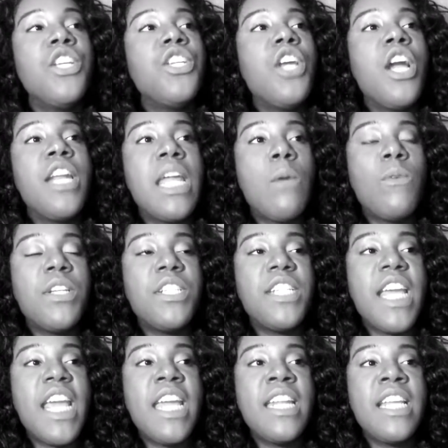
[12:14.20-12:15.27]
Her name was
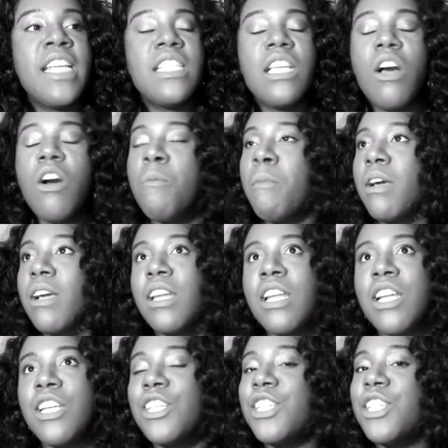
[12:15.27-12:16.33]
Janice. Oh my
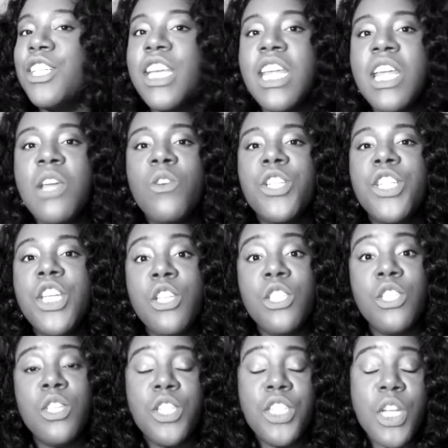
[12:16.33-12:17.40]
goodness, she
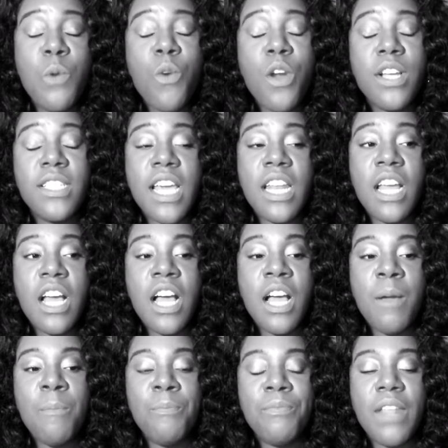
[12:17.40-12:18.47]
works at
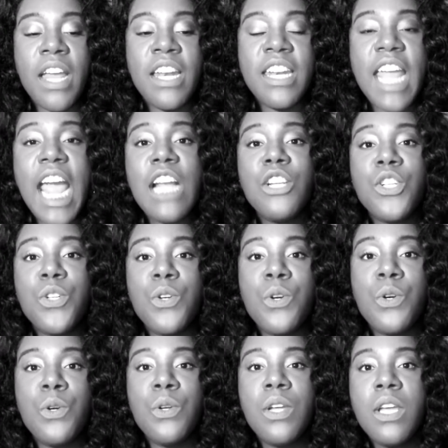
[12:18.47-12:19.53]
a
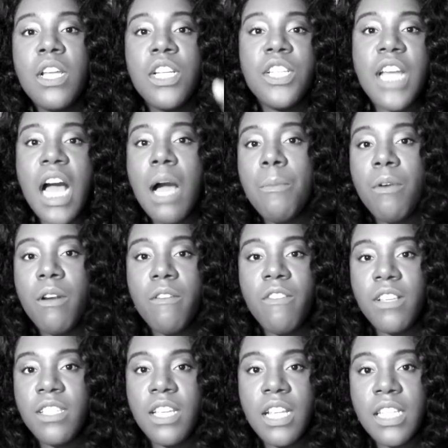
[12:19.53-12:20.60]
natural childbirth
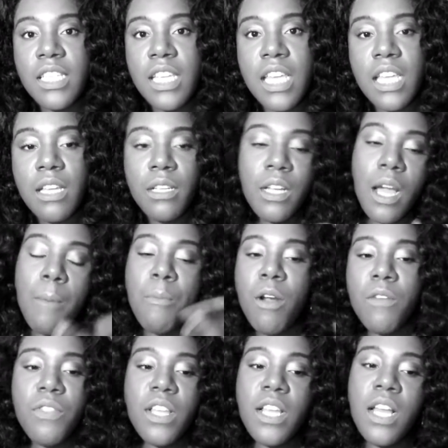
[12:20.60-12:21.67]
facility, a
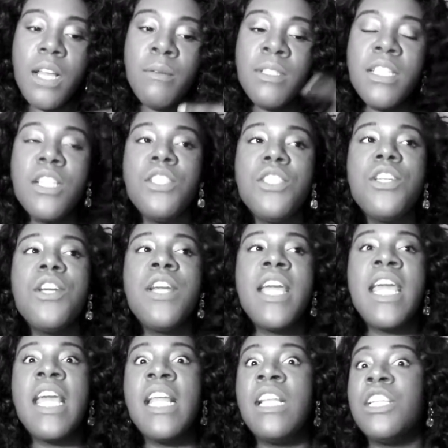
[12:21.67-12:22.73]
birth center,
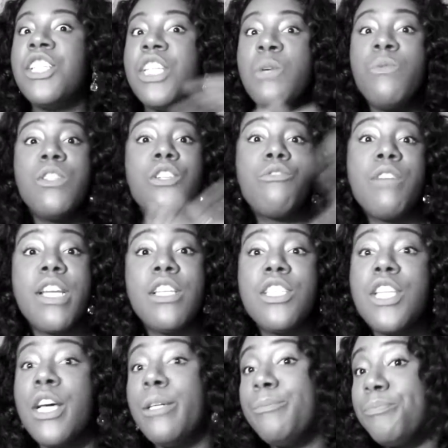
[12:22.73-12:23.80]
and she was great.
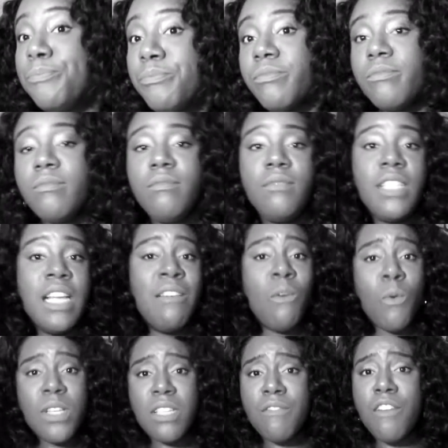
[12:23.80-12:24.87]
So if it
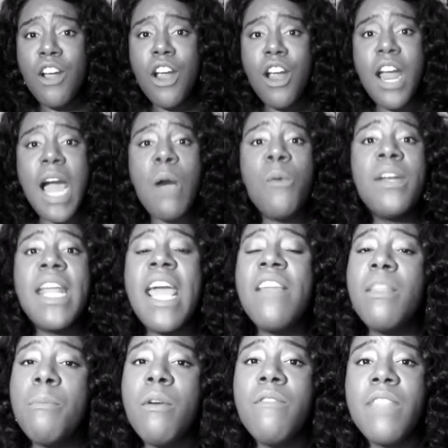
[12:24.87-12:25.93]
wasn't for her, I wouldn't have
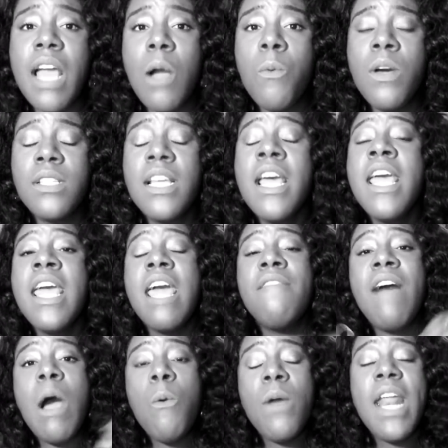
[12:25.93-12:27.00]
had the birth that I was. If
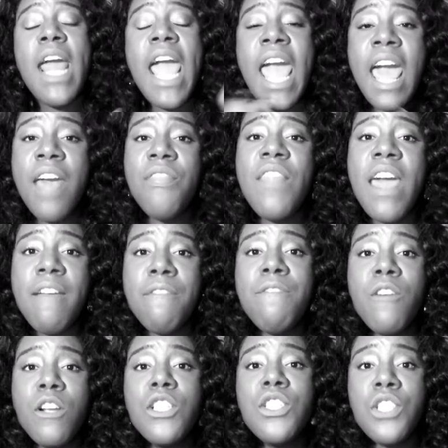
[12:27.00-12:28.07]
I would have had that
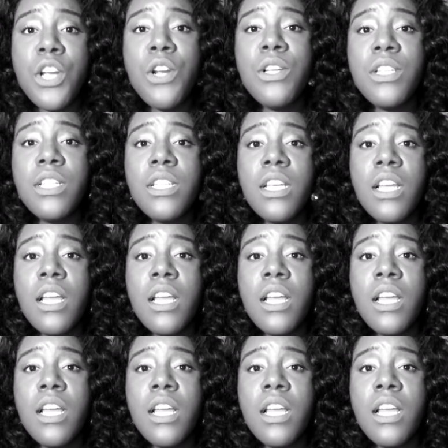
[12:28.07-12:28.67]
first nurse,